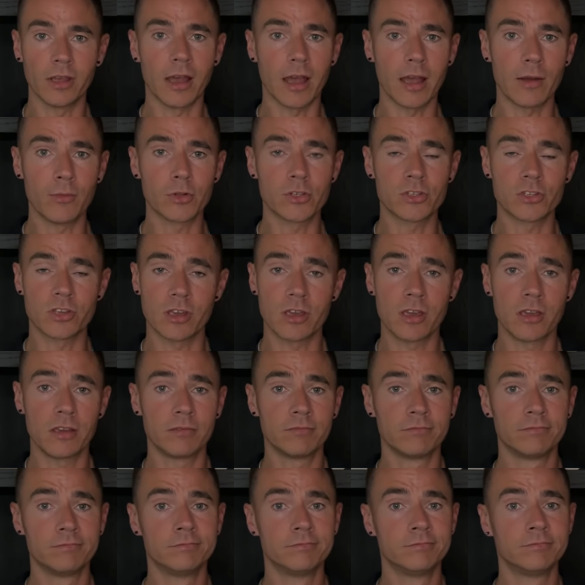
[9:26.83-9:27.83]
I would
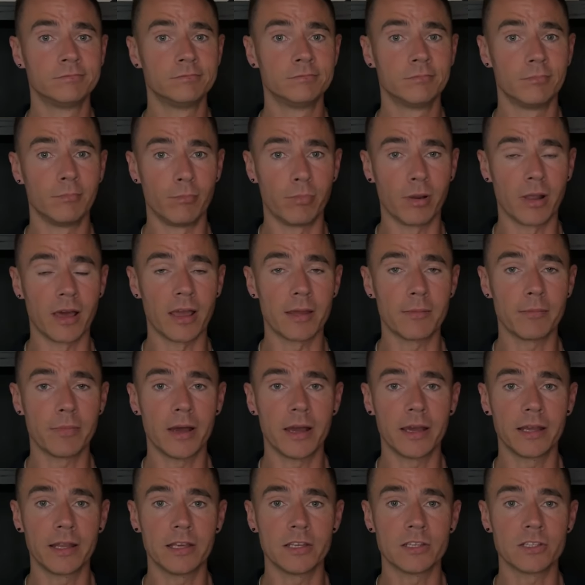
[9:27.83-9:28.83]
say blind
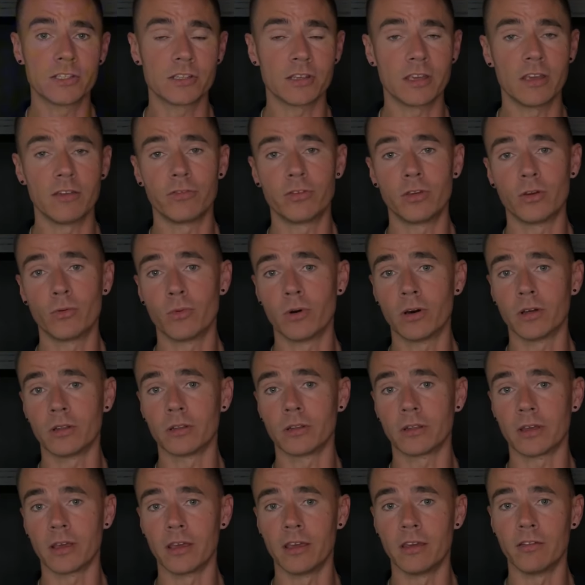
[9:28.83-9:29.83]
buy this if you
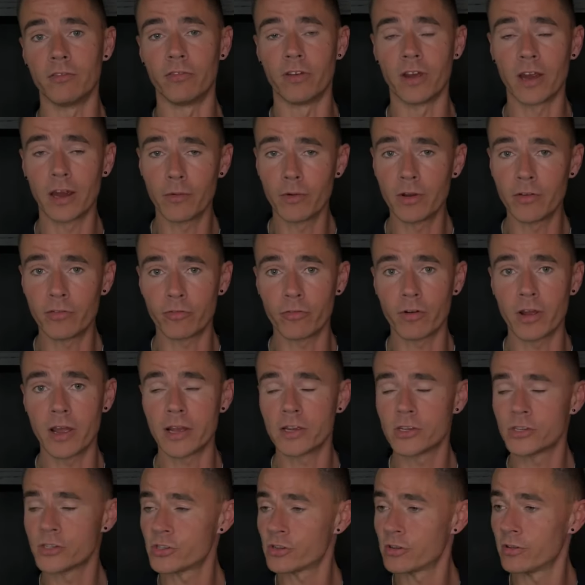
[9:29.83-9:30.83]
want a very
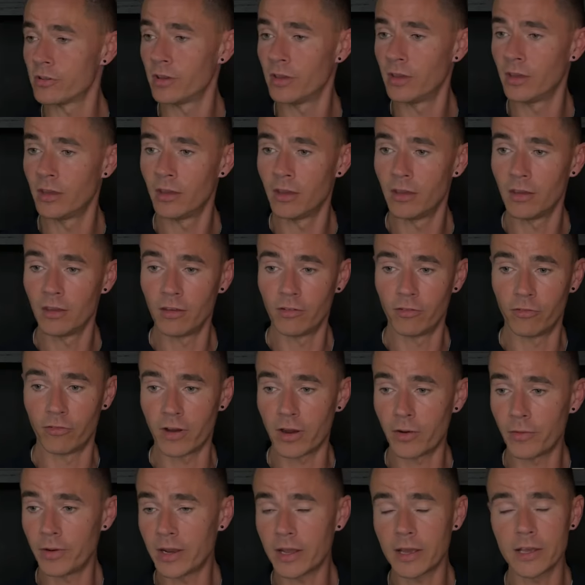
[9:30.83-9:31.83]
fresh,
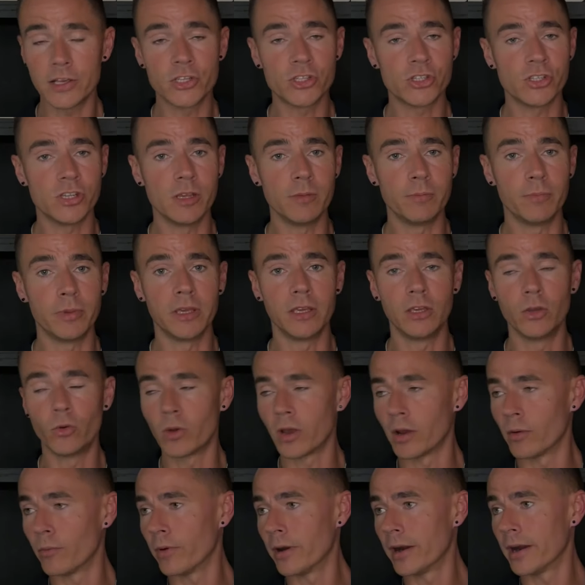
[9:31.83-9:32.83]
very nice cheapie. You
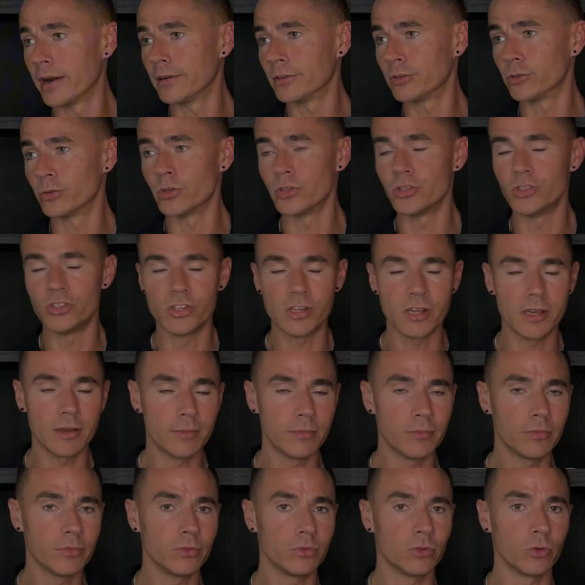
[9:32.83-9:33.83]
can wear it to the
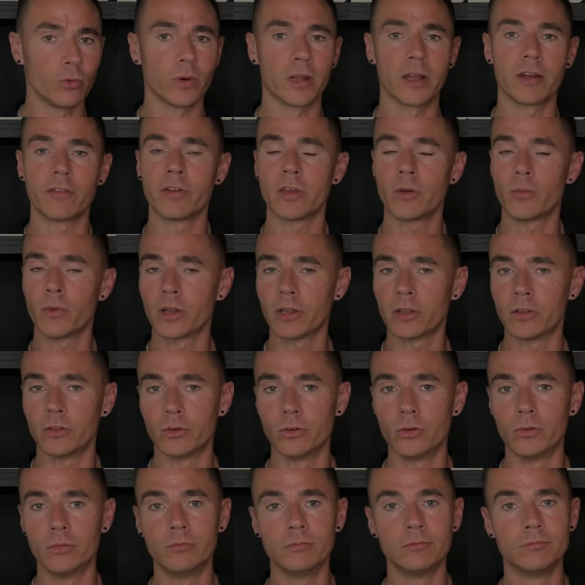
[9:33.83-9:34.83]
gym, to whatever you want to
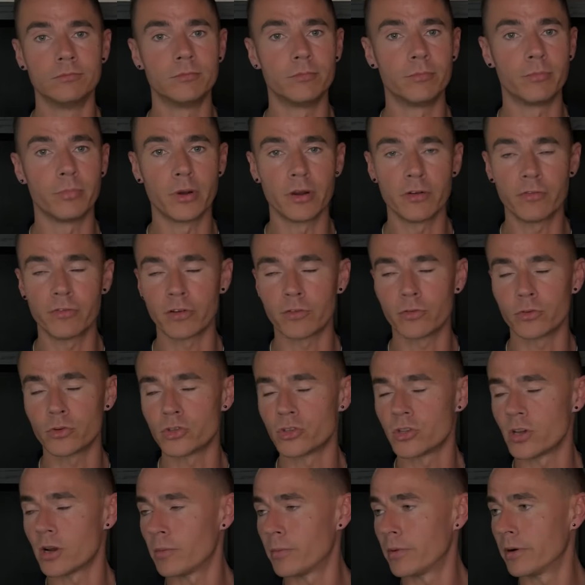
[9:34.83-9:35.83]
do. Perfect for
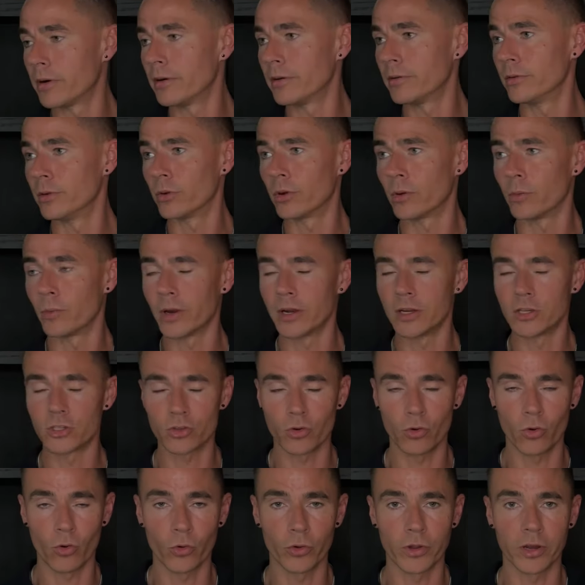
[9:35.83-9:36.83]
summer. You can wear this
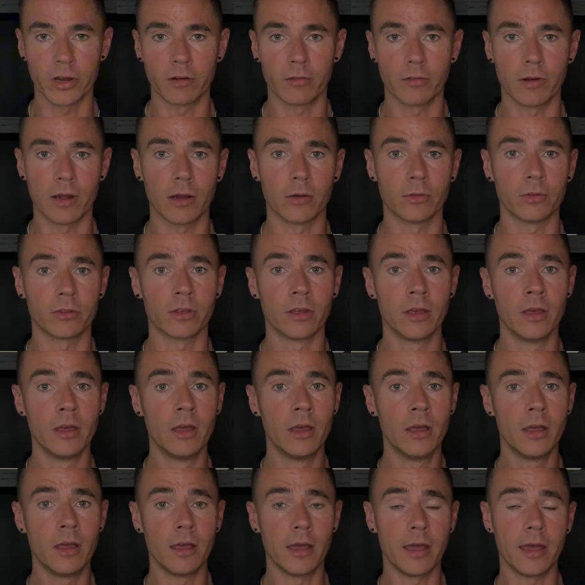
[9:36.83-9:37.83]
all year round.
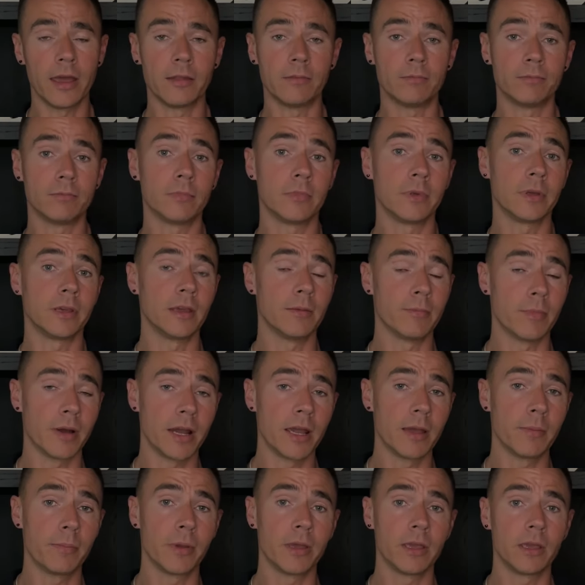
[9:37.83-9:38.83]
And in
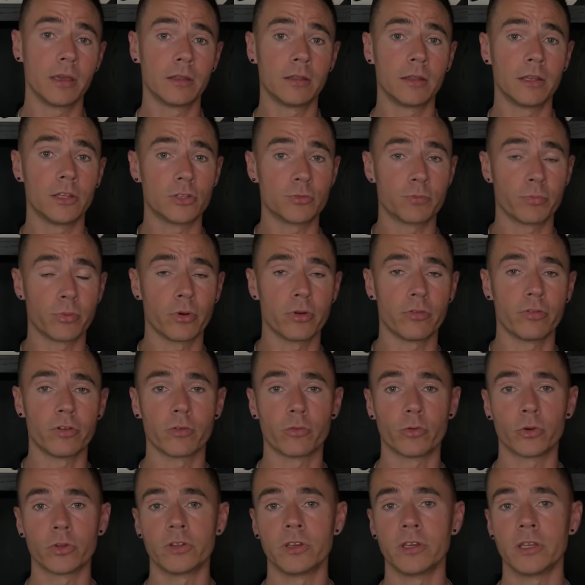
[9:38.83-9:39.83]
my opinion, it's
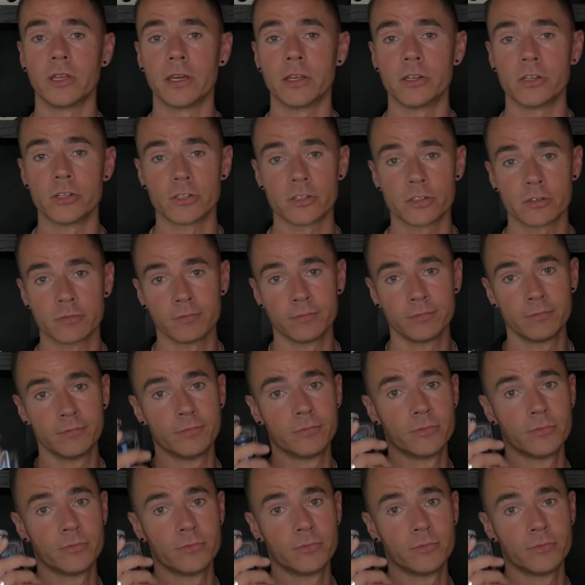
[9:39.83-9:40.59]
perfect for teenagers.